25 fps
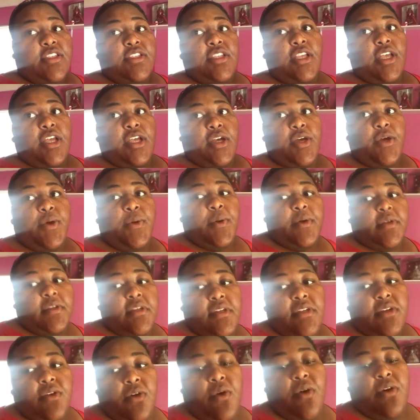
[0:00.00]
So
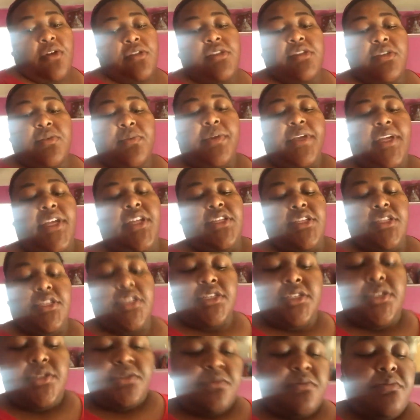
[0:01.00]
on to week
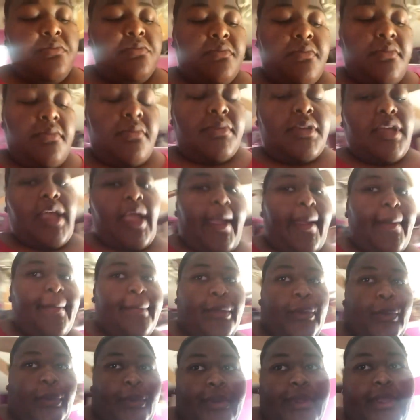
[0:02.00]
two.
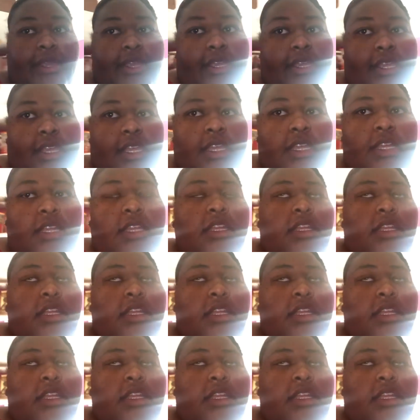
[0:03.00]
I'm going